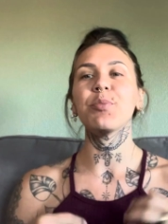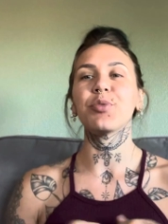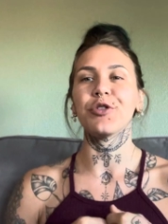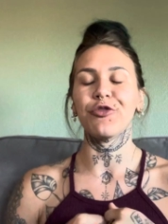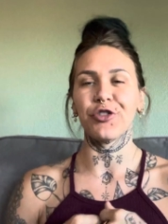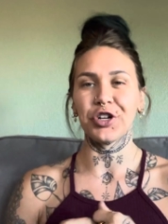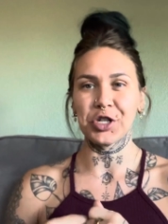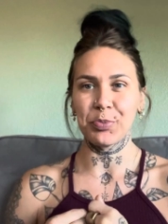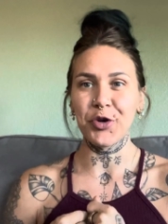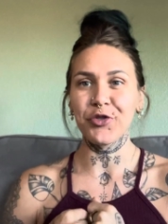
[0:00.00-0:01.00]

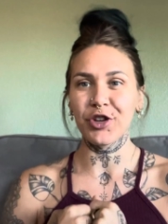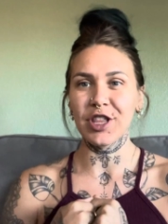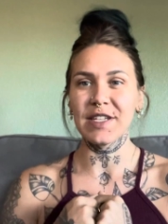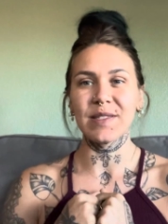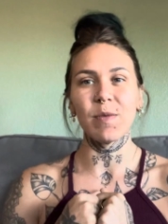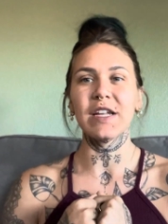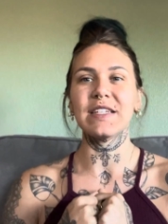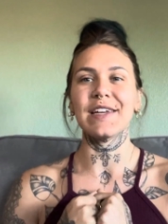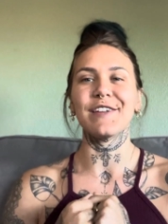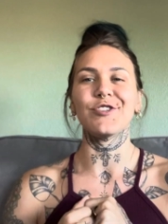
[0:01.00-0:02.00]
preferable for this
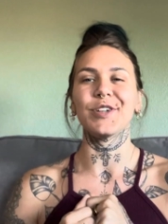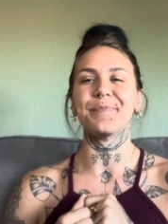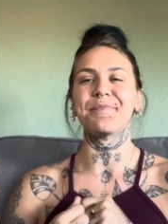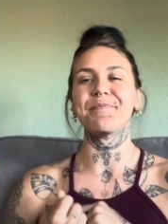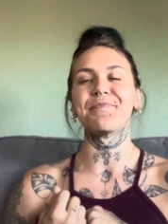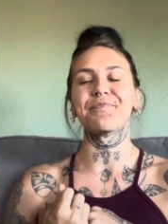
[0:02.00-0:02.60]
meditation.